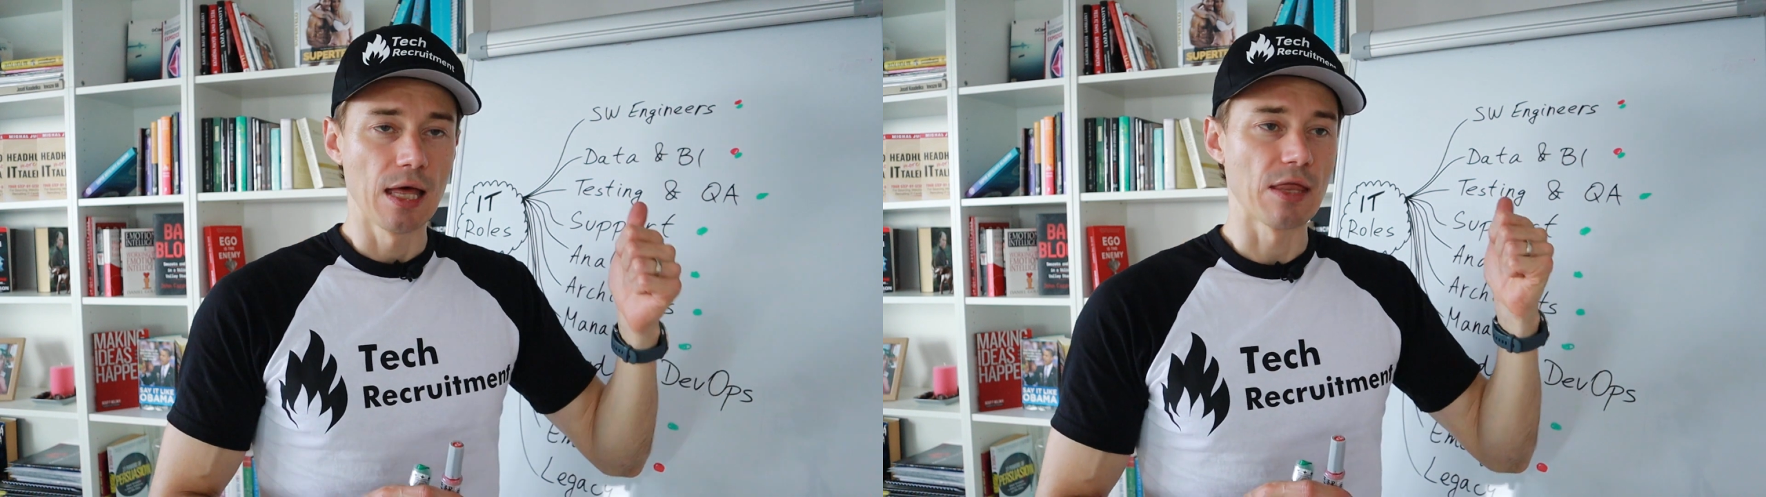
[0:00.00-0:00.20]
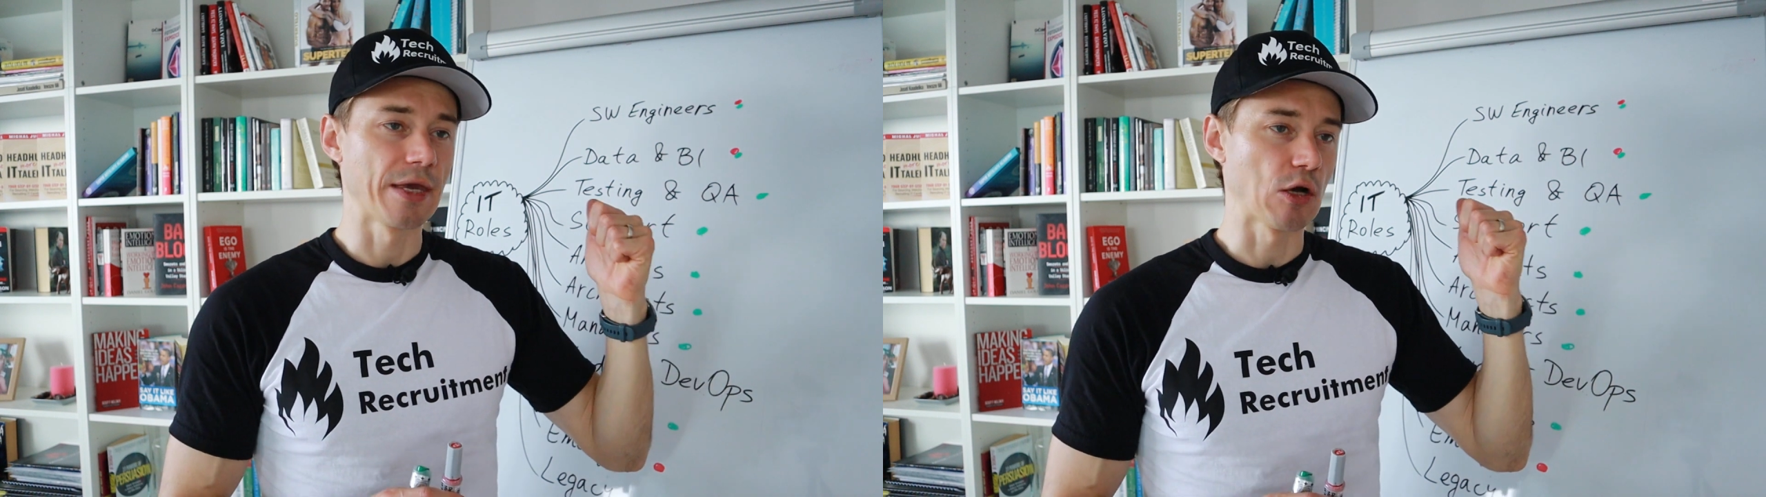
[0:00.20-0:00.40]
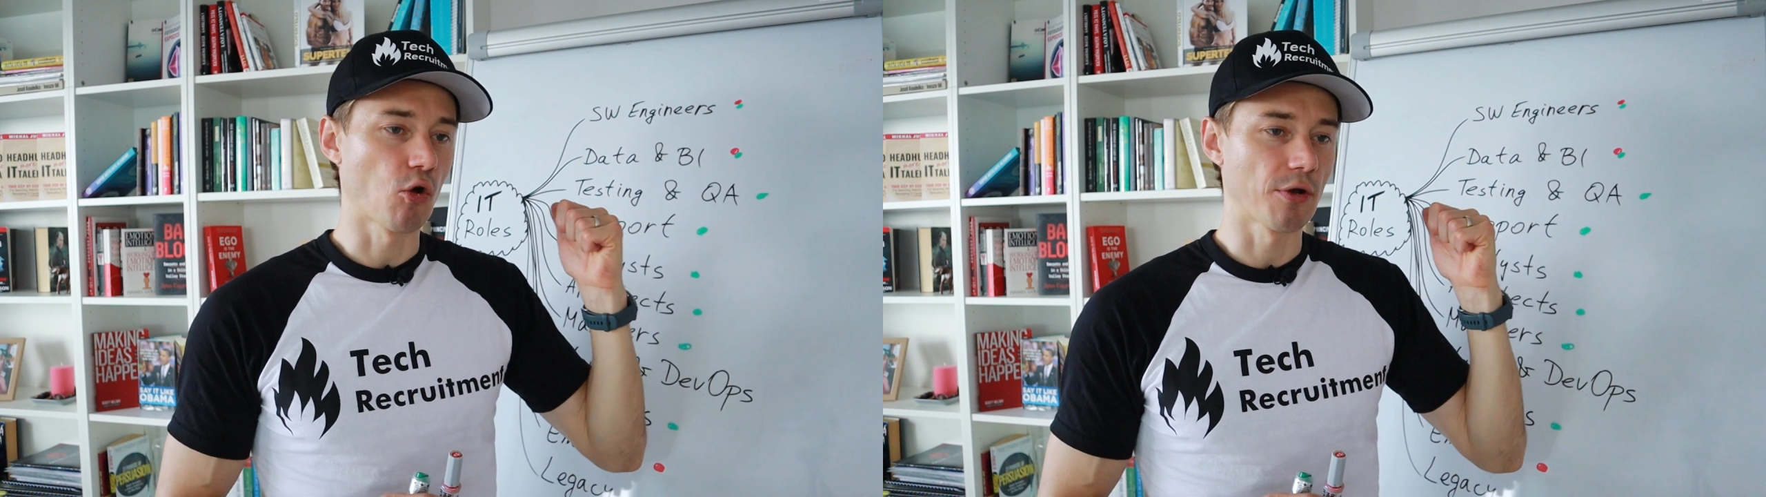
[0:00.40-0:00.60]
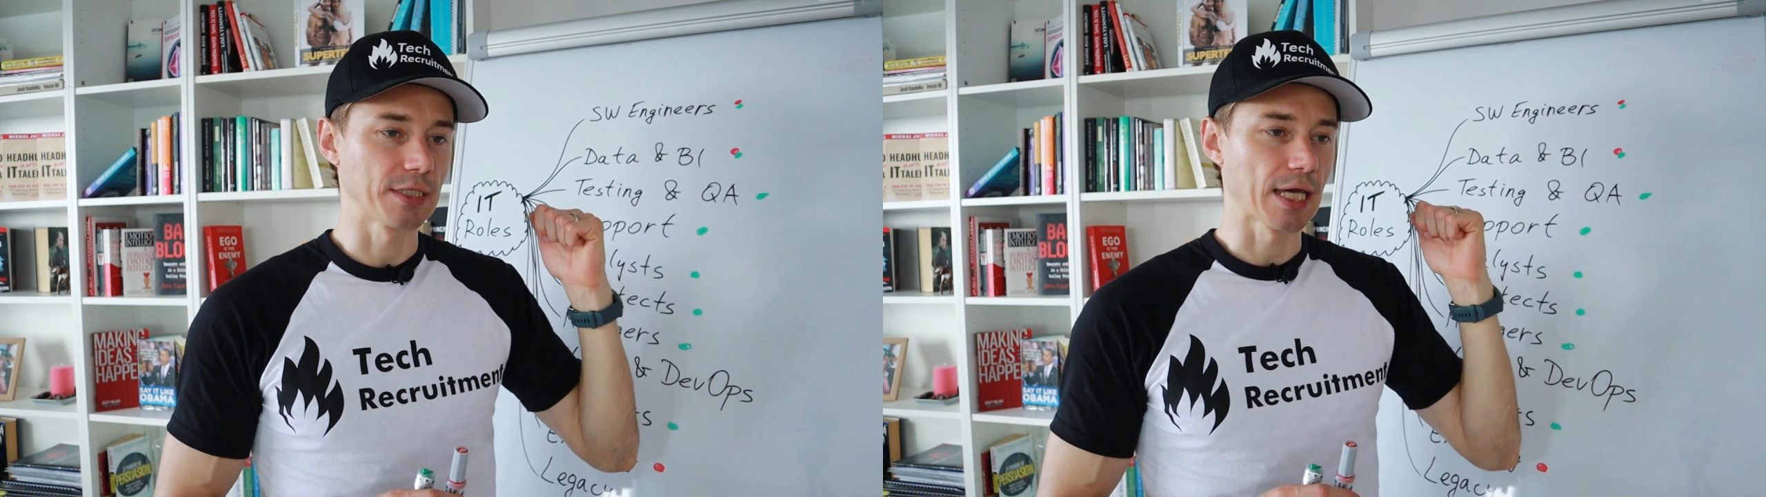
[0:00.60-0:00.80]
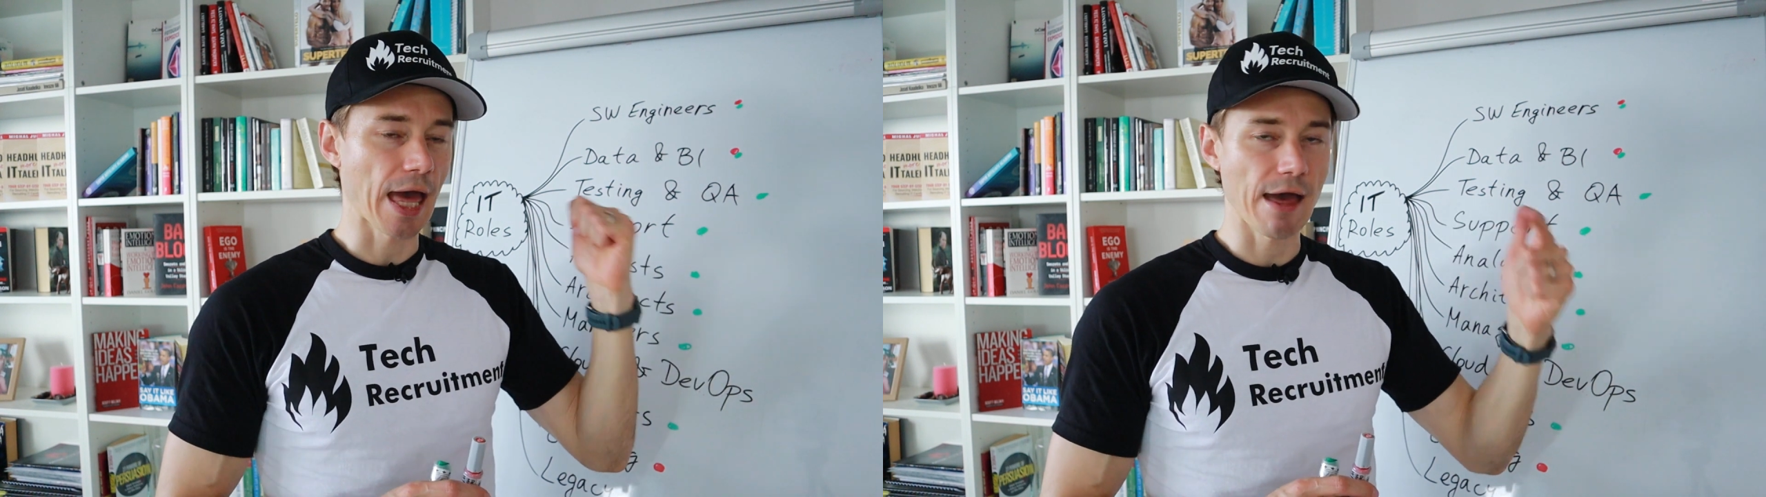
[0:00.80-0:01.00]
they
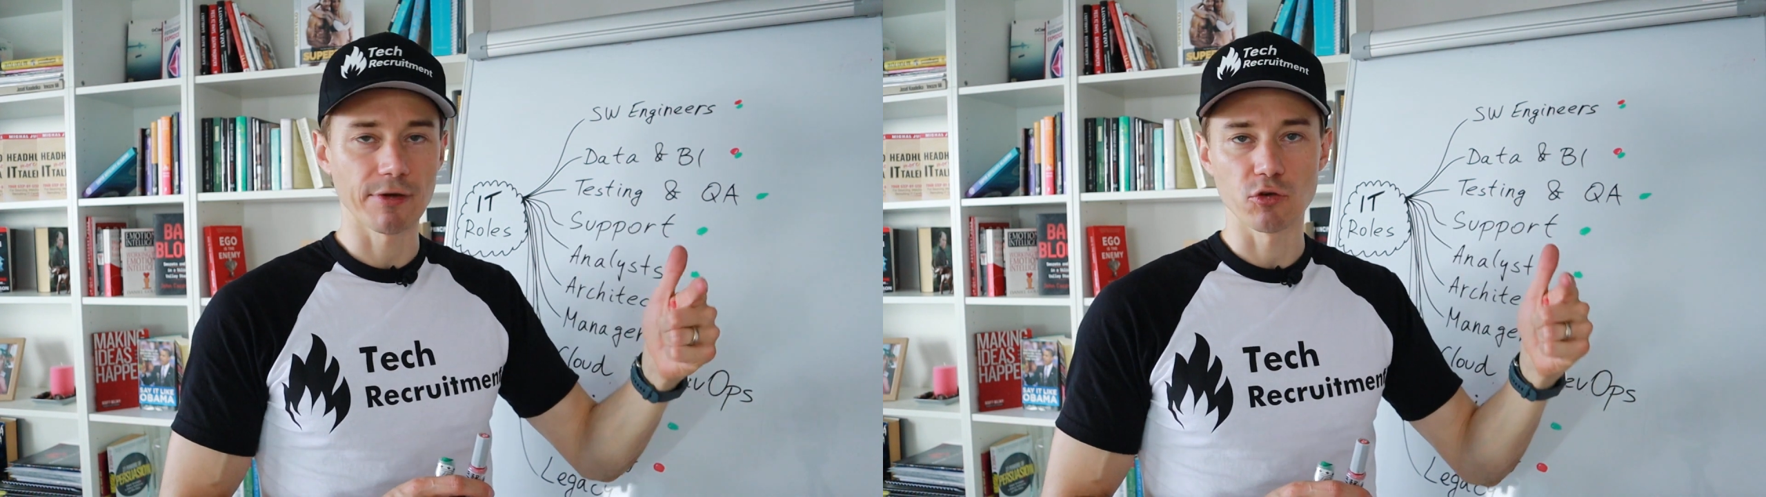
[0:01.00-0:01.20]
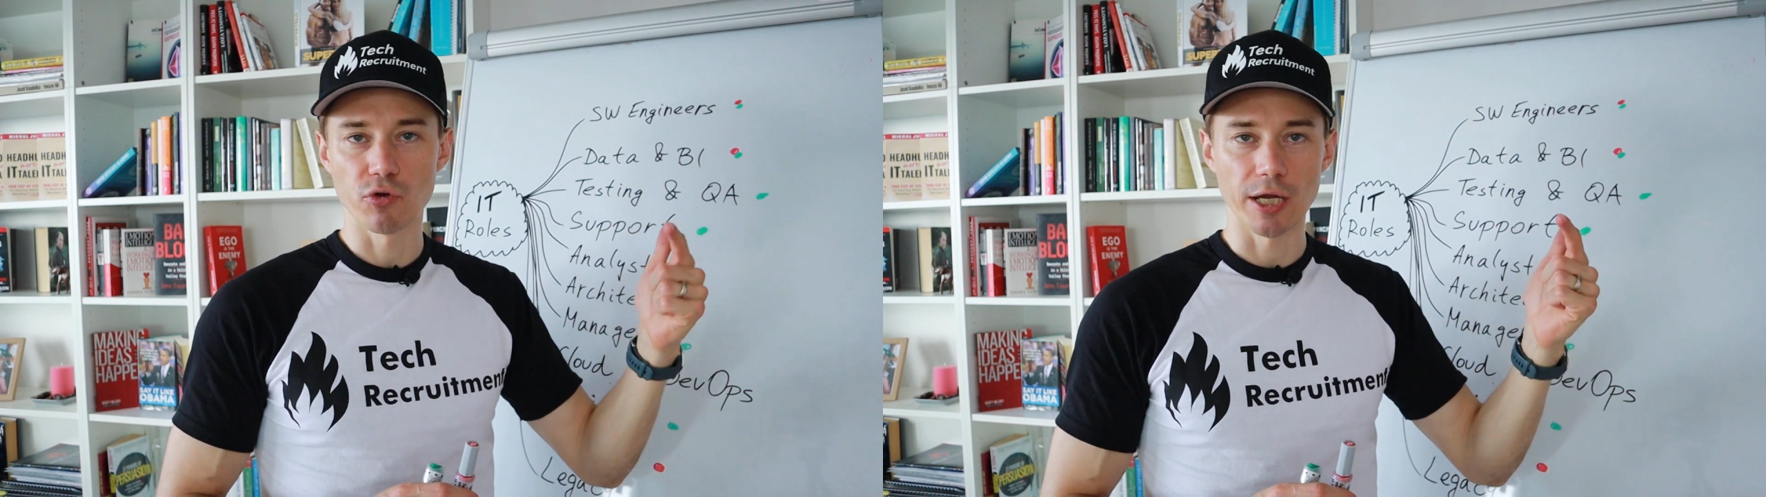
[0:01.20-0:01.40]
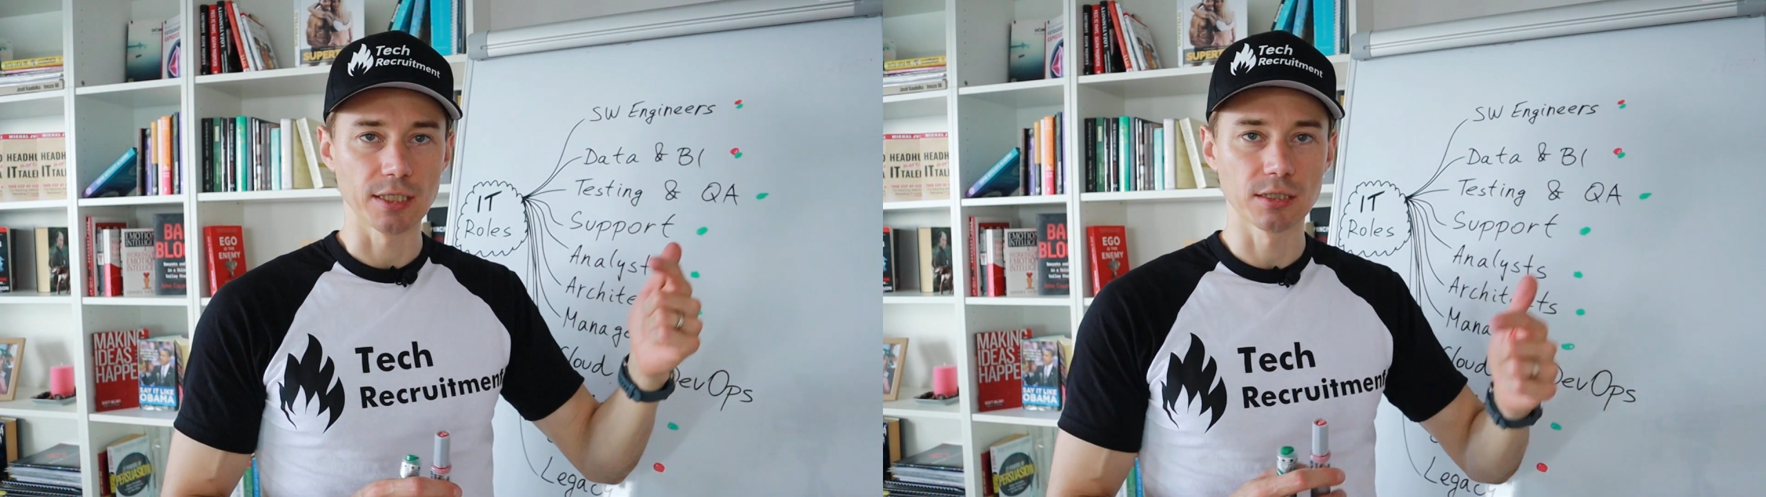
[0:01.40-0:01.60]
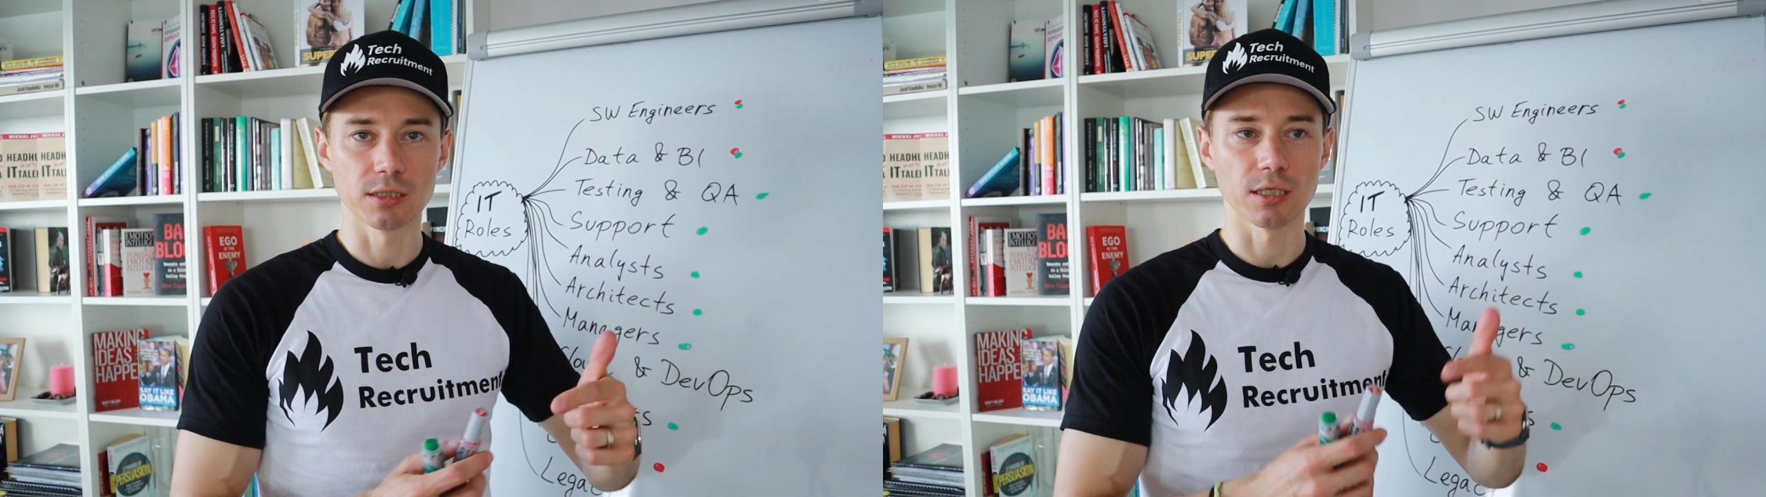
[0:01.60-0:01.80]
already have a great